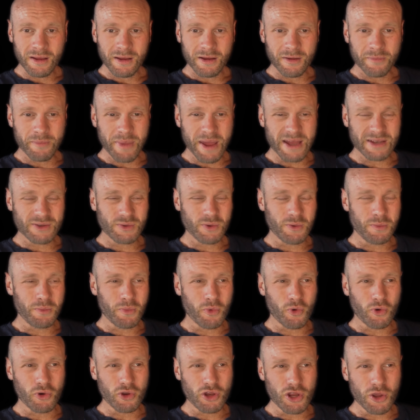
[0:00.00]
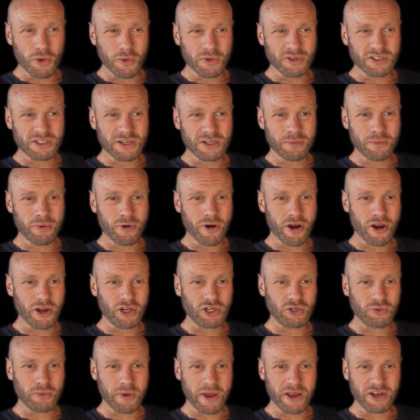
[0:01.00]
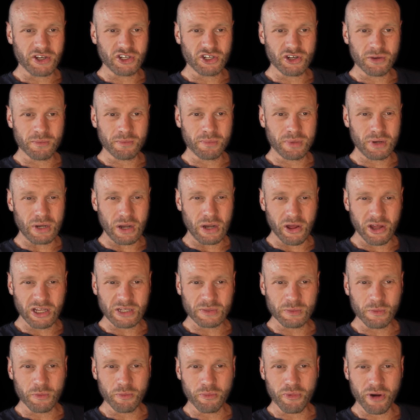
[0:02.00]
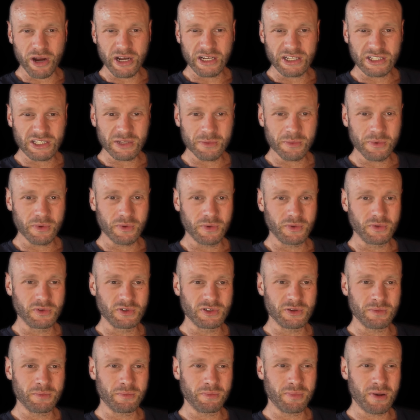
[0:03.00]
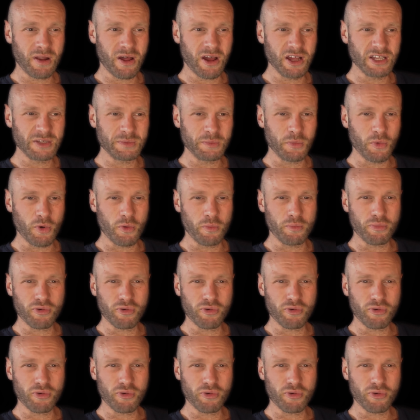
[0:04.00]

compared to a more nuanced approach which applies more principles, applies more